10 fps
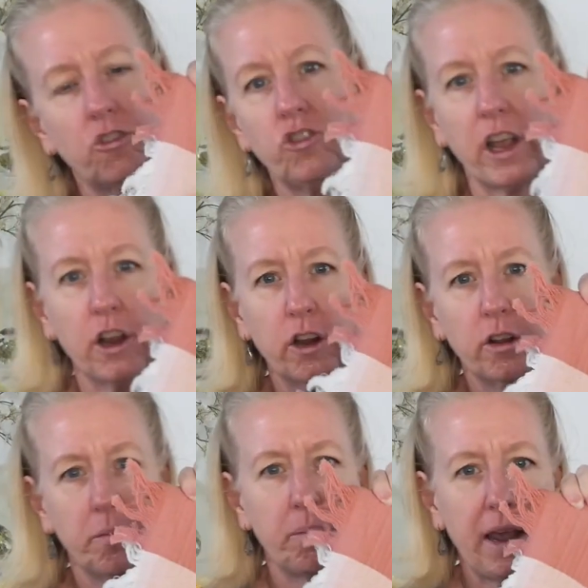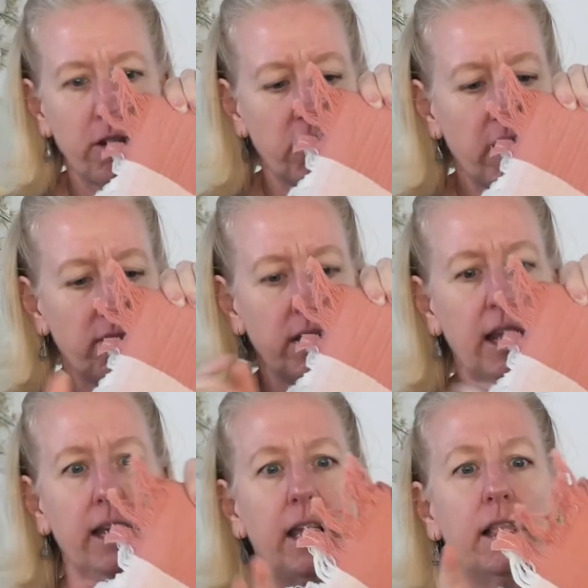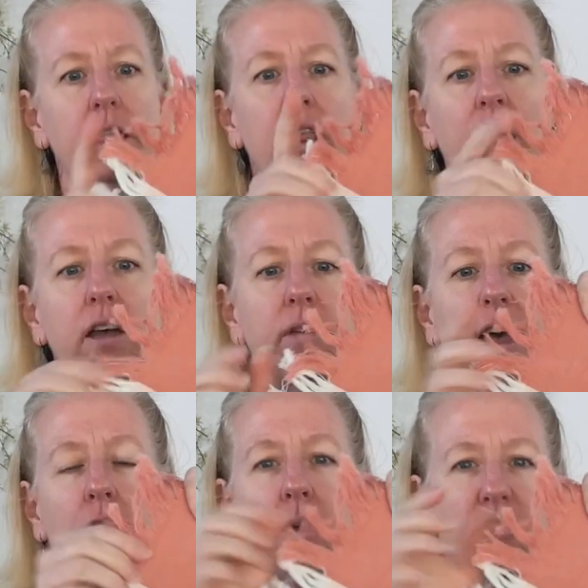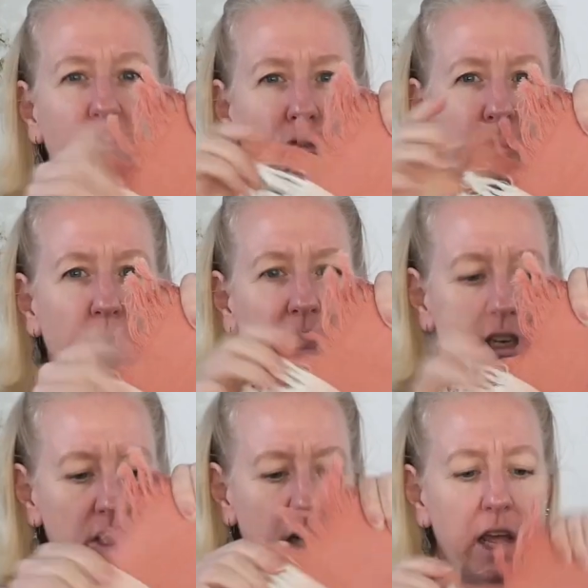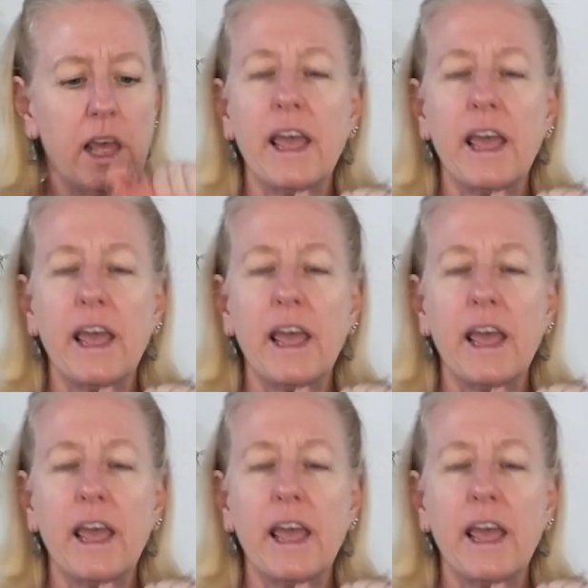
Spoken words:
checkered pattern of it, and I love how it's fringed,